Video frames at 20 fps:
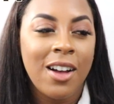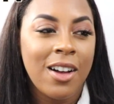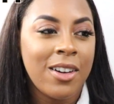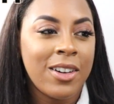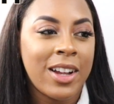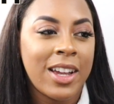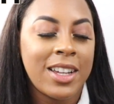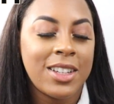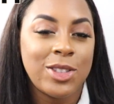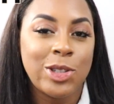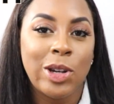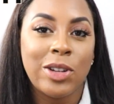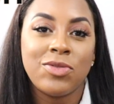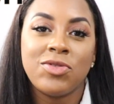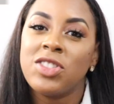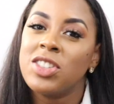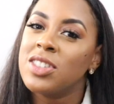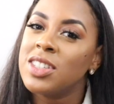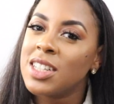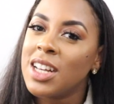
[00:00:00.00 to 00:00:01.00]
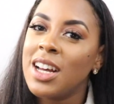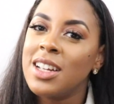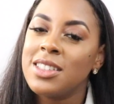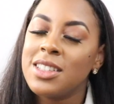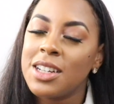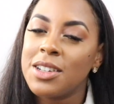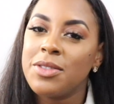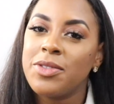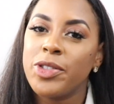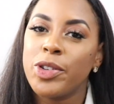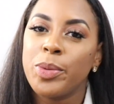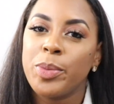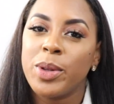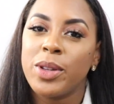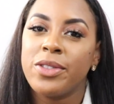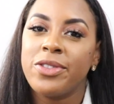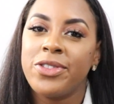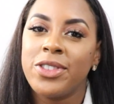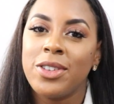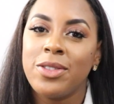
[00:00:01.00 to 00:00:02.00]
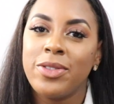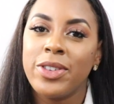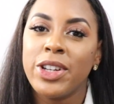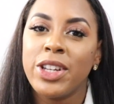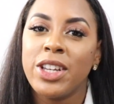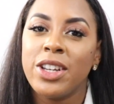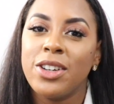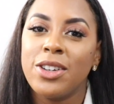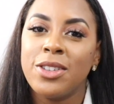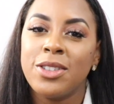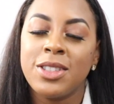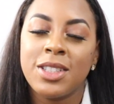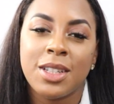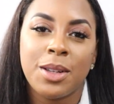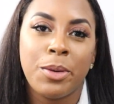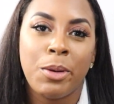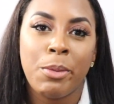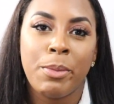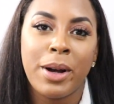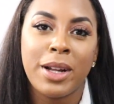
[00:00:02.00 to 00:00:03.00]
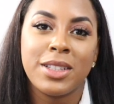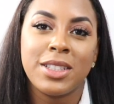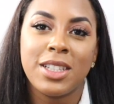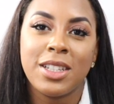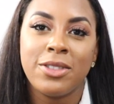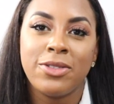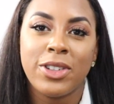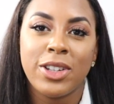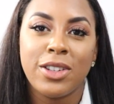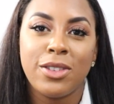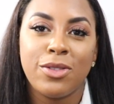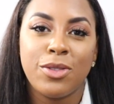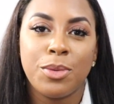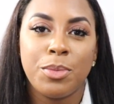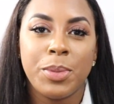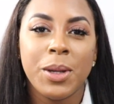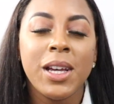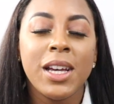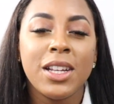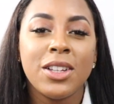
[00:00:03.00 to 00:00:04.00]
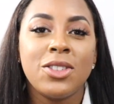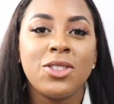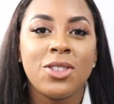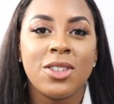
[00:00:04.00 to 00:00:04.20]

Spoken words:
Okay, so I just got done filming a few videos and I'm about to get ready for bed.